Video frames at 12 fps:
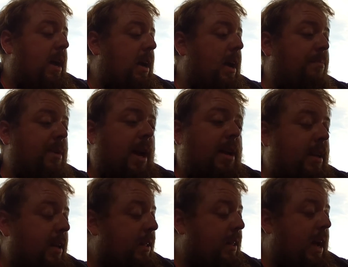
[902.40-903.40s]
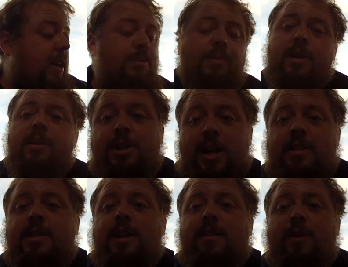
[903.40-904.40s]
I'm not the expert.
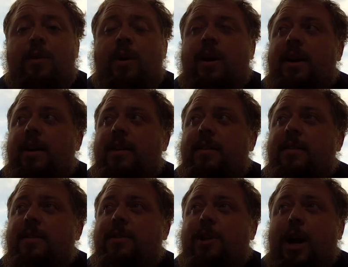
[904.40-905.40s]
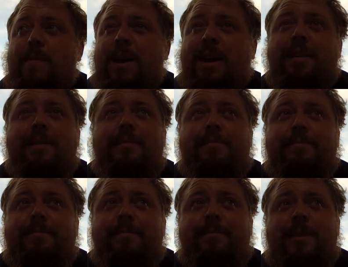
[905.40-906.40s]
Justin, if you want to chime in
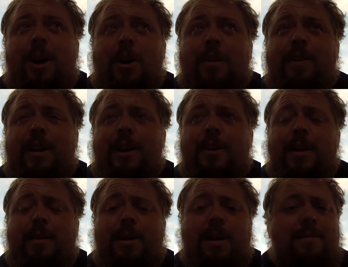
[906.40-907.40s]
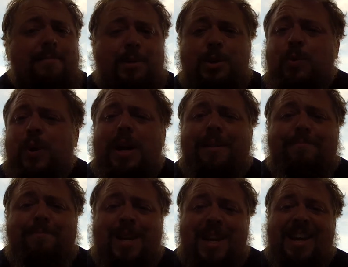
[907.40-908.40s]
on our video, that'd be sweet.
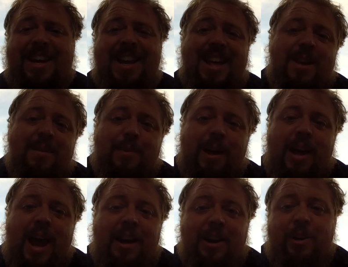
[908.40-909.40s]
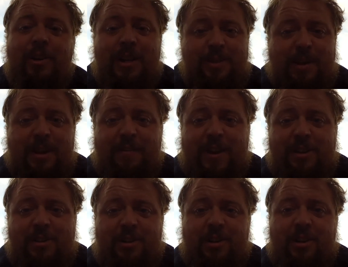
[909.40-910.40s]
But I know you guys
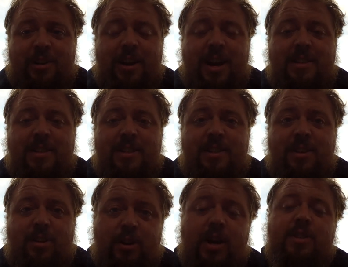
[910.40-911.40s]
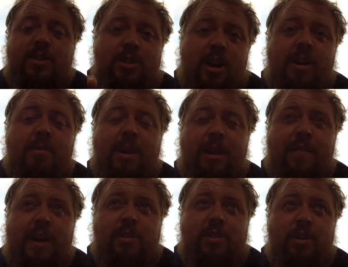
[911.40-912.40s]
manufacture your guys's, or you guys are starting to
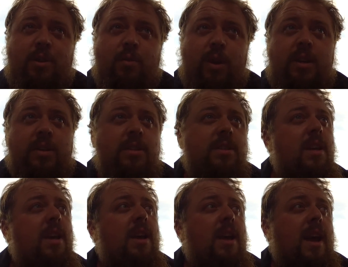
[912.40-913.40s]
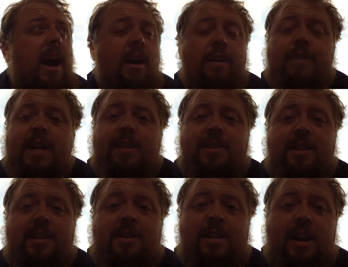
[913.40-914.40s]
manufacture your reels out of
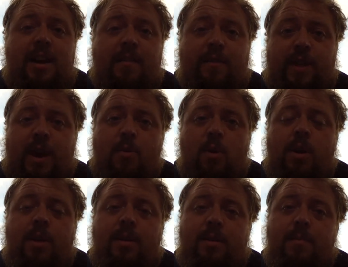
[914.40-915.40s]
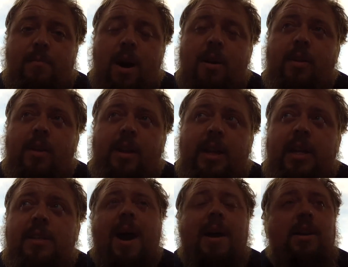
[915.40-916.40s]
Texas for that one model at
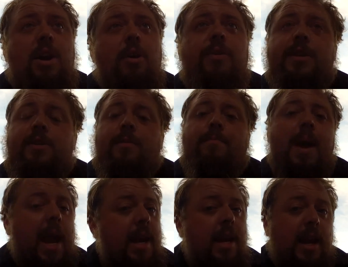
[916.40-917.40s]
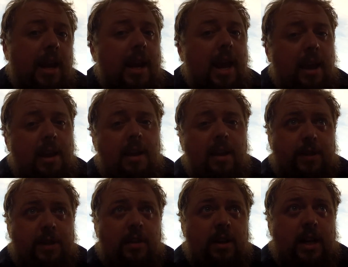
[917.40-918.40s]
least. I know these are made in a
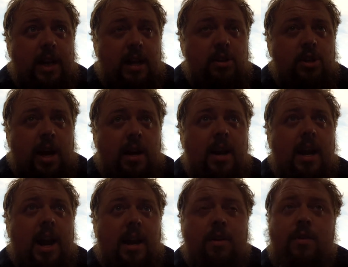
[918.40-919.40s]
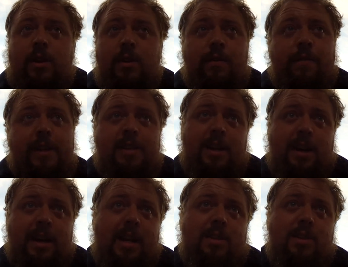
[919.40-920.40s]
facility in China, and I know that you have visited
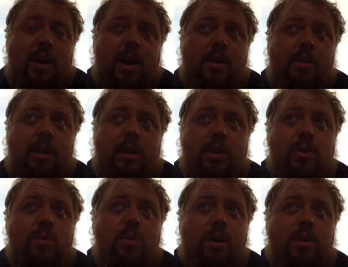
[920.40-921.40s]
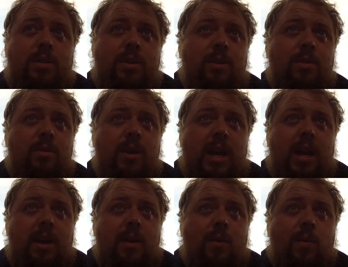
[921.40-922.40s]
it. So I know that you also
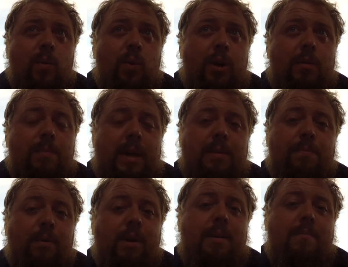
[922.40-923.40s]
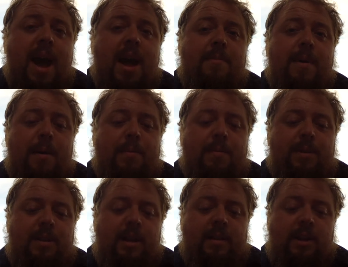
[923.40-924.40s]
would be pretty mad about people
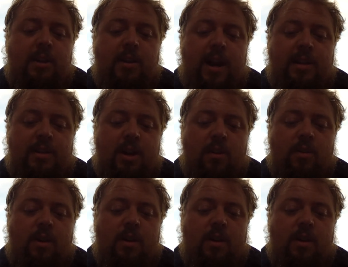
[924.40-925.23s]
saying that you guys don't